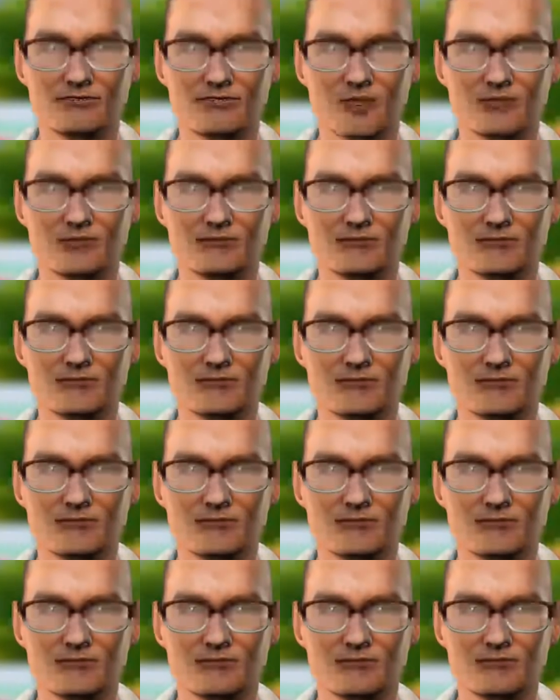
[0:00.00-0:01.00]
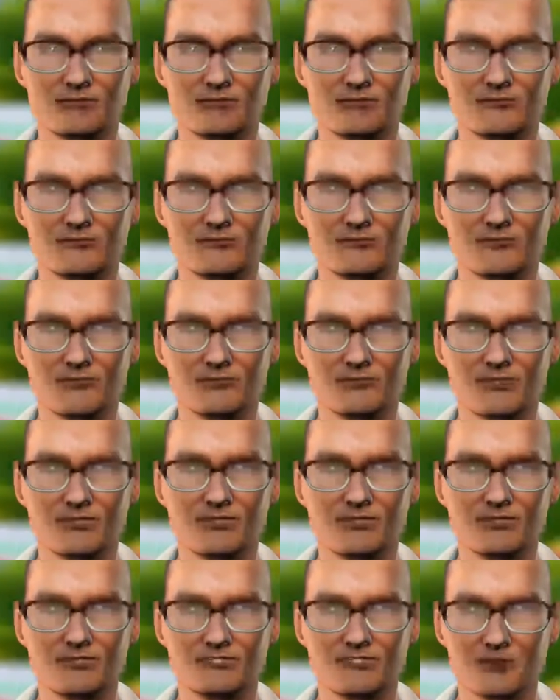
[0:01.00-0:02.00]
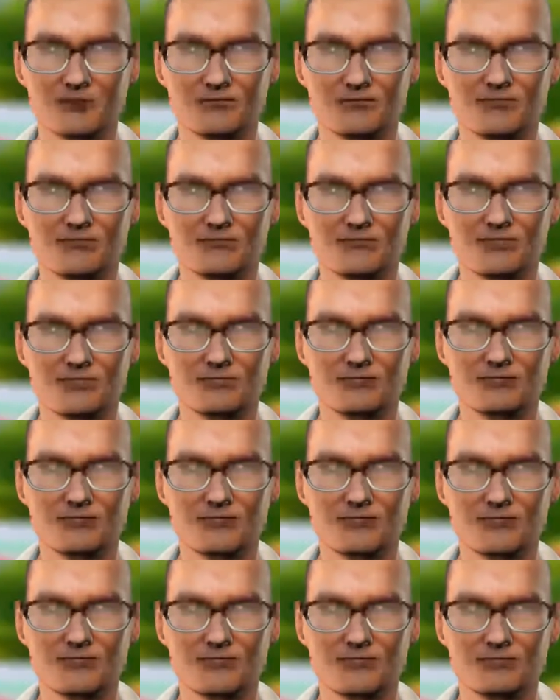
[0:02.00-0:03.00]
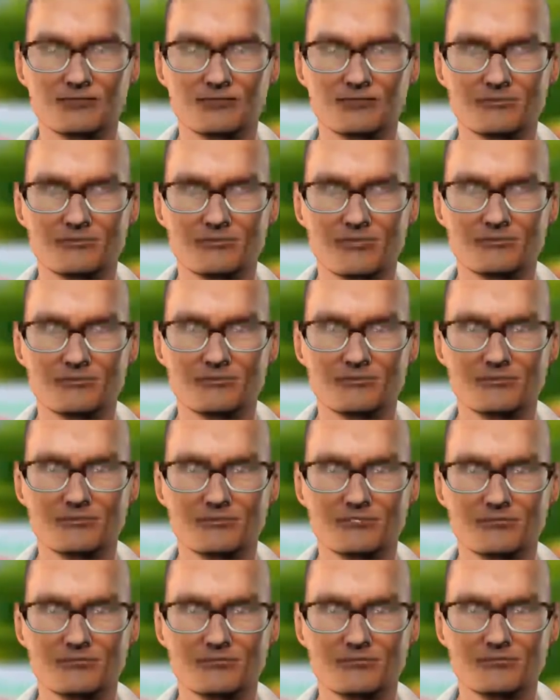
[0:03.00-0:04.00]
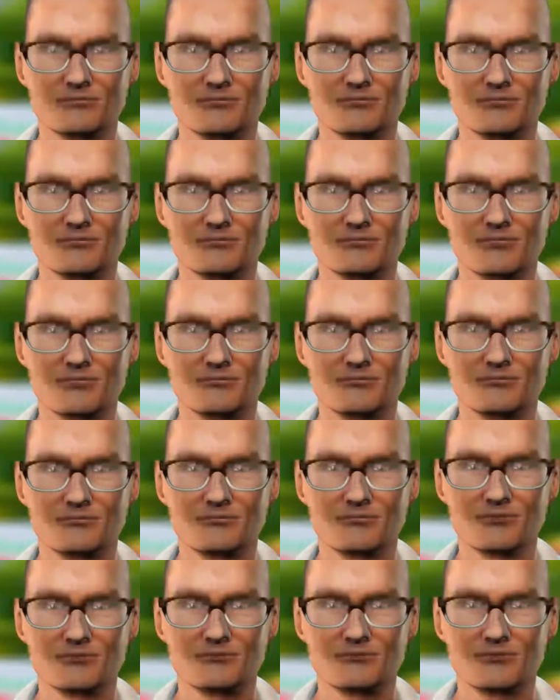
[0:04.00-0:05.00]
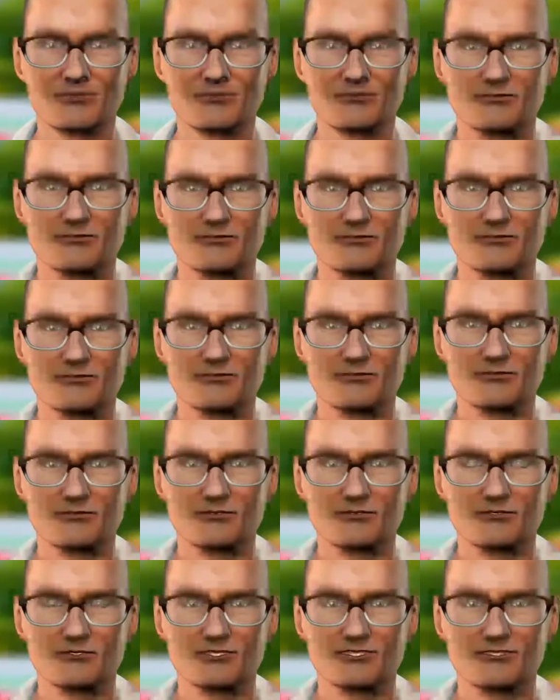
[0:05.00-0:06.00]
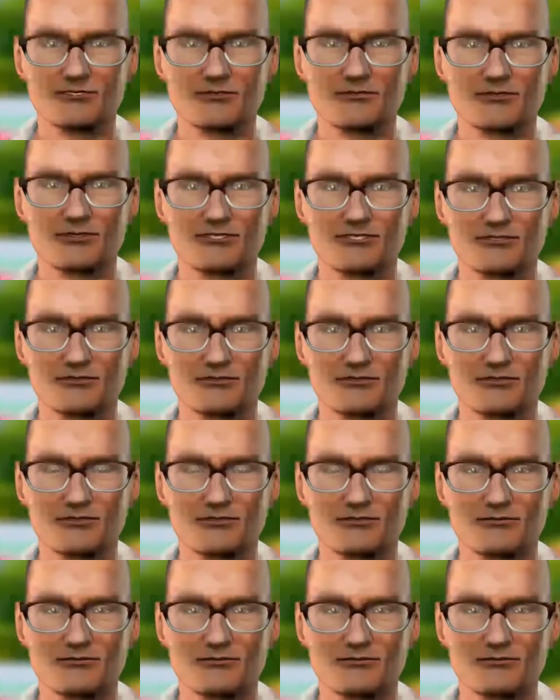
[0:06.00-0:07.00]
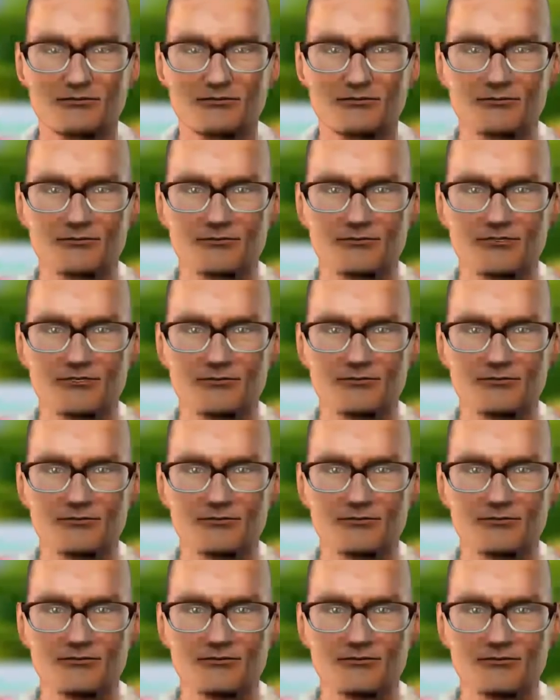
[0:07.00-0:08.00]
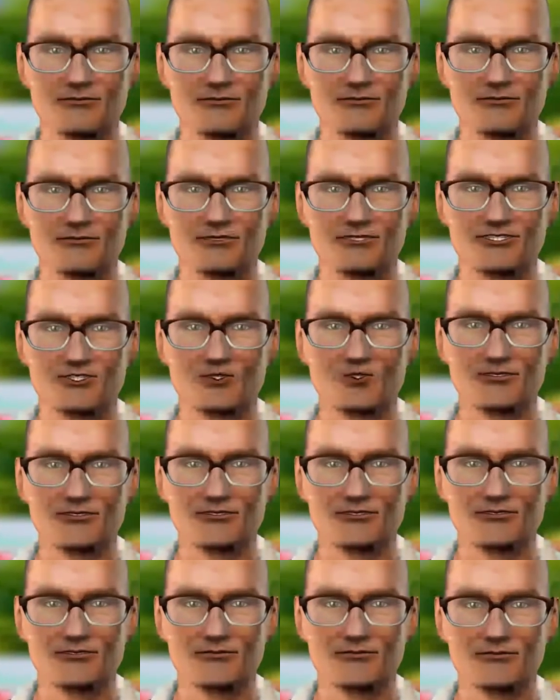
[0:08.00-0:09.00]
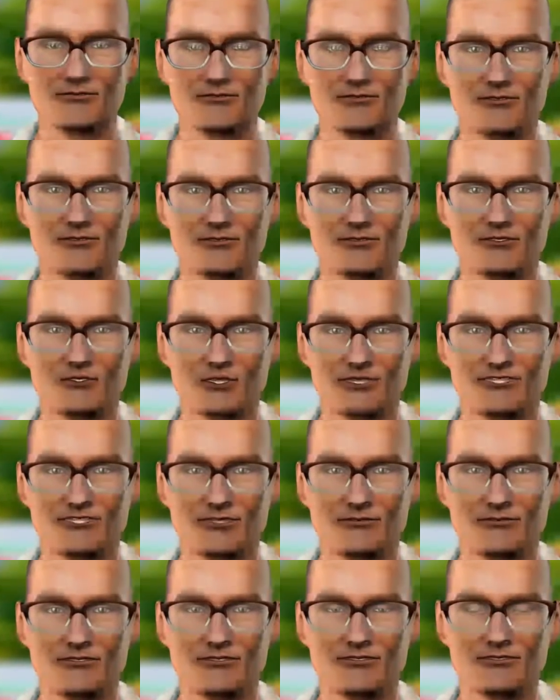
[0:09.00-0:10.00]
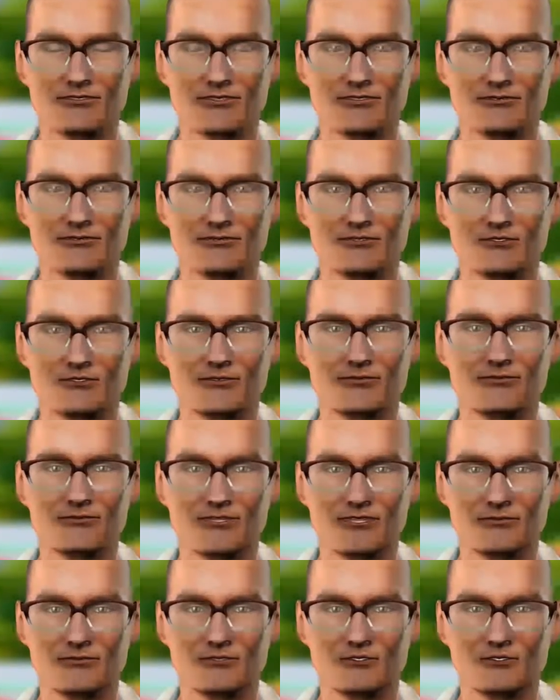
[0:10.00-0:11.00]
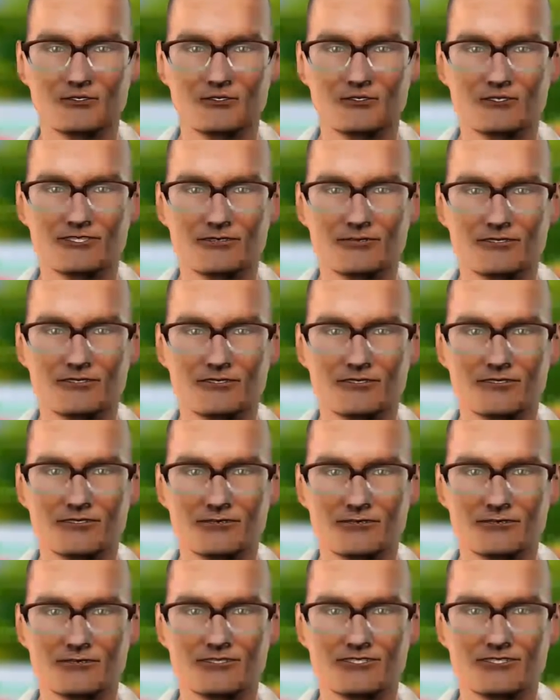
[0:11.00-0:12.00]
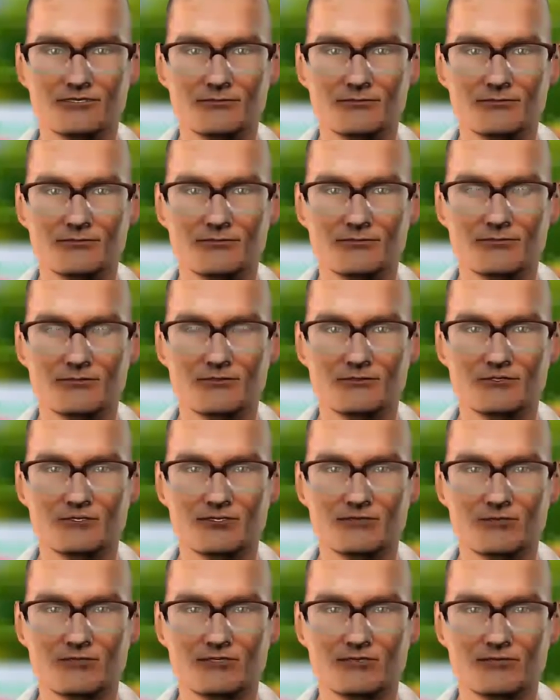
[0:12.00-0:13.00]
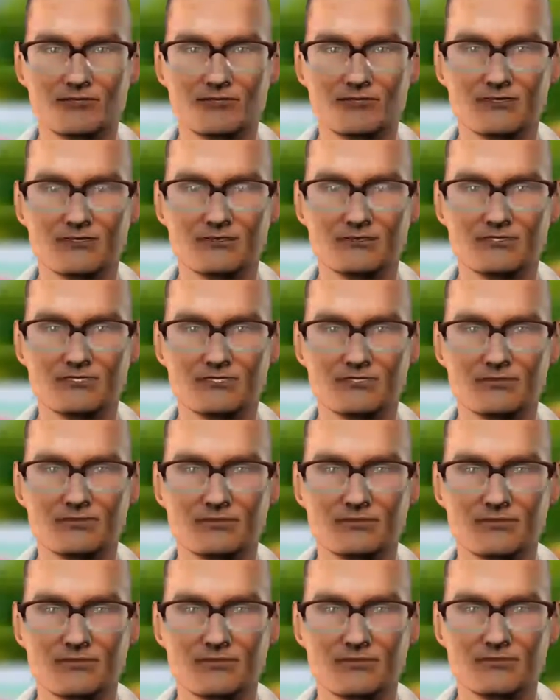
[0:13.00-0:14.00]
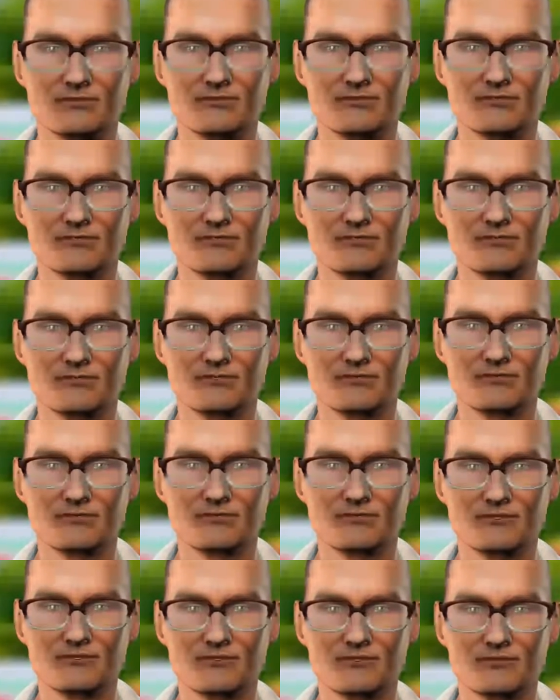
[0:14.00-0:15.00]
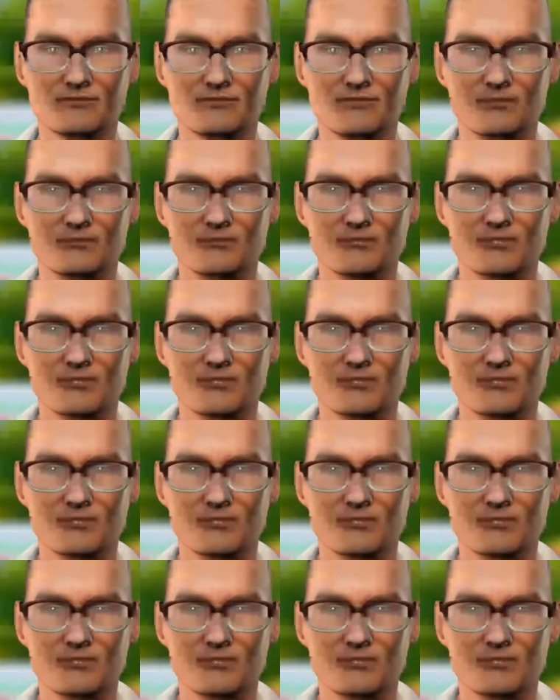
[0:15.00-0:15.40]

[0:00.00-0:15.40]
where did Muhammad get this information from that we find contained in the Quran and in the teachings of the Prophet Muhammad? It still leaves us with the position that he must have lied, he must have invented it, he must have got that information from somewhere.